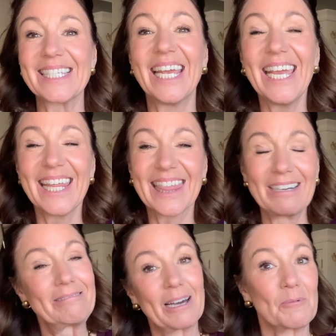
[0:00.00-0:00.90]
teeth.
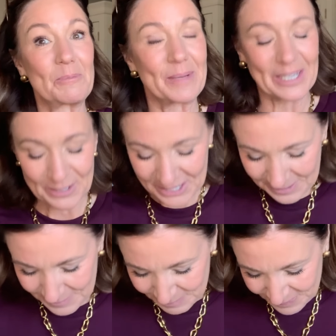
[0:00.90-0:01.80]
That wouldn't be good.
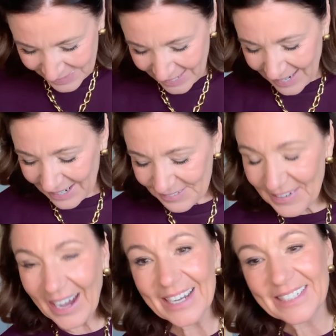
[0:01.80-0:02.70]

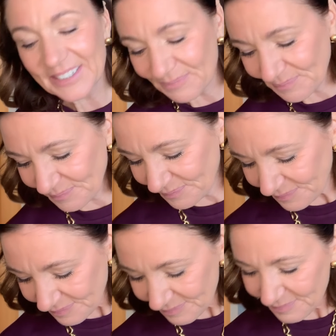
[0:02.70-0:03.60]
Right.
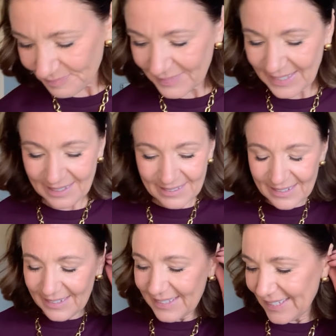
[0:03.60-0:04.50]

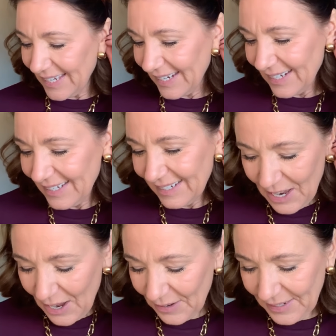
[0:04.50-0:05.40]
Oh dear.
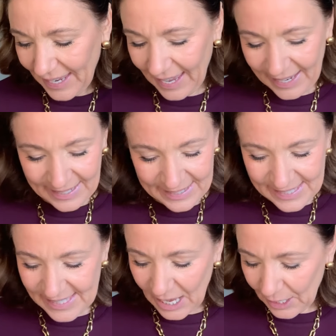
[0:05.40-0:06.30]
Okay,
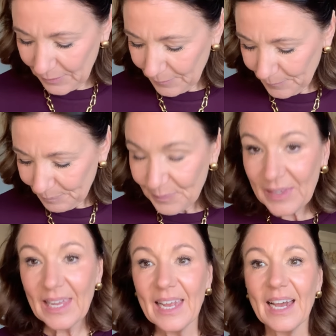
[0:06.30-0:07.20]
so
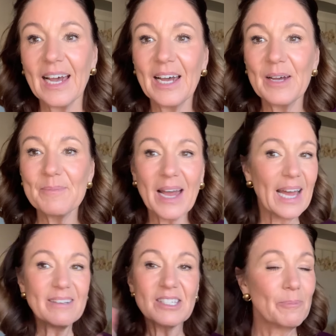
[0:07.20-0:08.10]
and
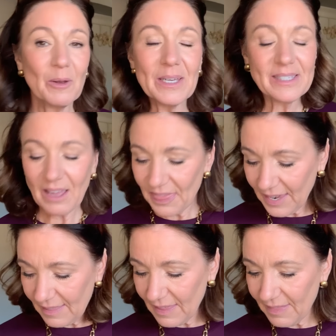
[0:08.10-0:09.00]
to be honest, I
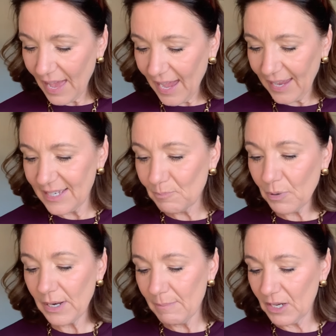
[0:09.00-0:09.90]
think that is
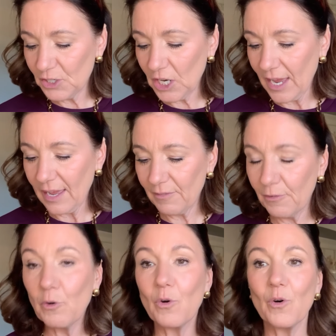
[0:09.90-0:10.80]
pretty much it
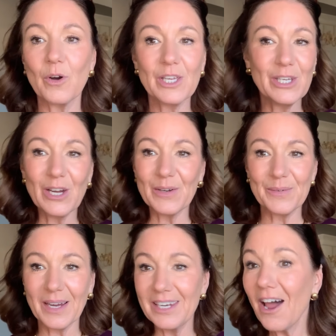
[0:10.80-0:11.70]
for, you know,
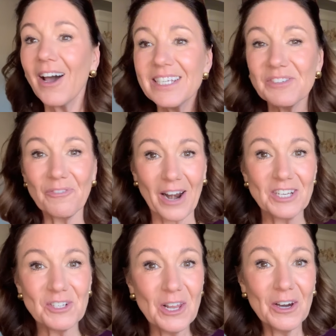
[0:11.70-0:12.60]
a nice
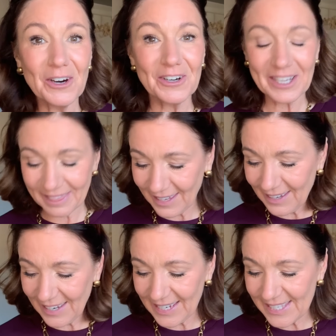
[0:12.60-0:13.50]
fresh look
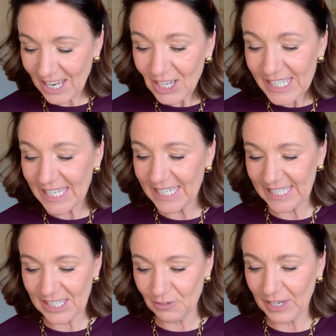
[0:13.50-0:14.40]
that is nice and easy
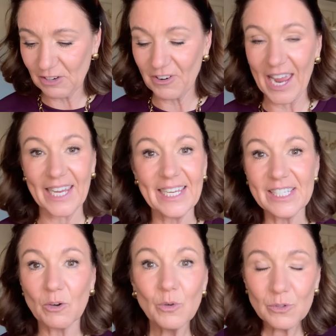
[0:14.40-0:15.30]
to recreate. It's
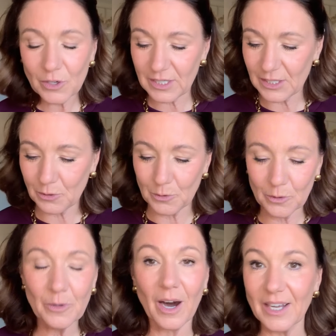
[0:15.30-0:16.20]
all
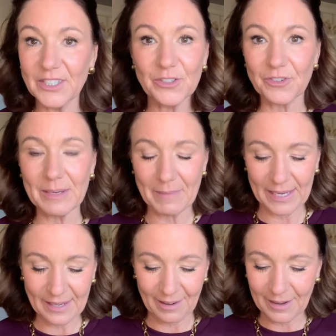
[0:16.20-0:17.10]
drugstore, high street
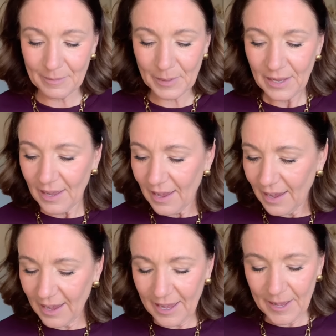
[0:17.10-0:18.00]
makeup.
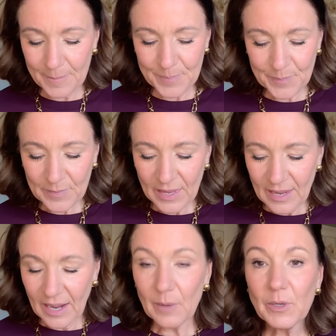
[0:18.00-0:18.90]
I'm
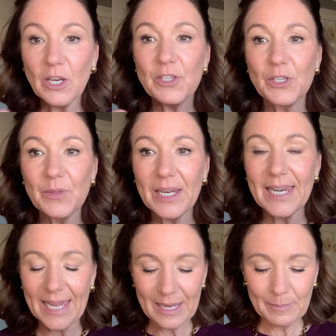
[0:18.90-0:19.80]
going to do the
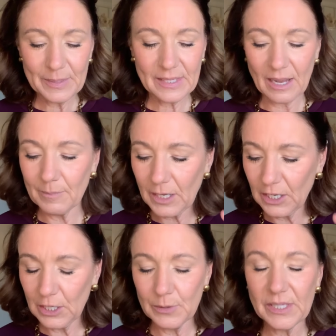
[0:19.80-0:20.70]
lips. I'm going to
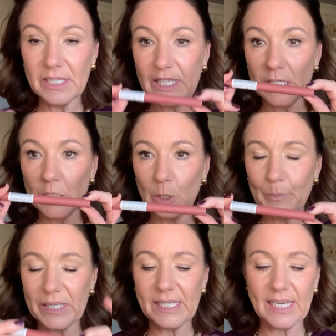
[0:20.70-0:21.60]
use this
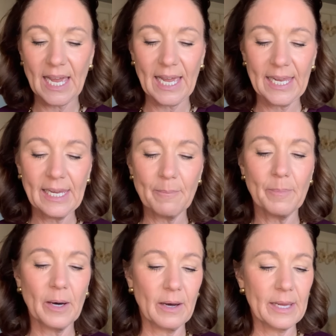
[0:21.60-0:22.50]
Superstay
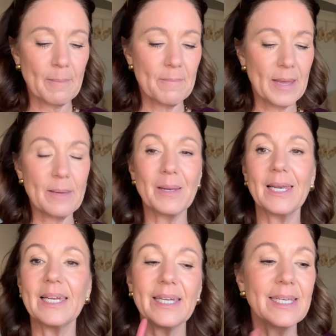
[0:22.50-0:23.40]
by
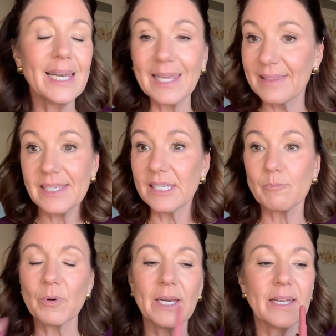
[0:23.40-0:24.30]
Maybelline. This is
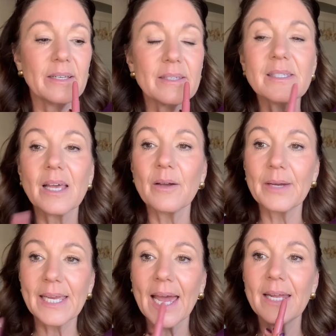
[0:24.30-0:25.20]
brilliant. So
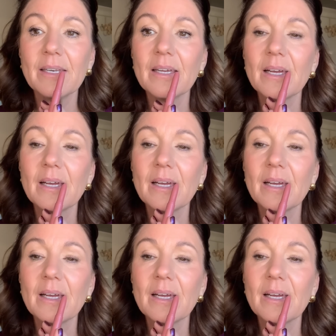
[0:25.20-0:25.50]
again,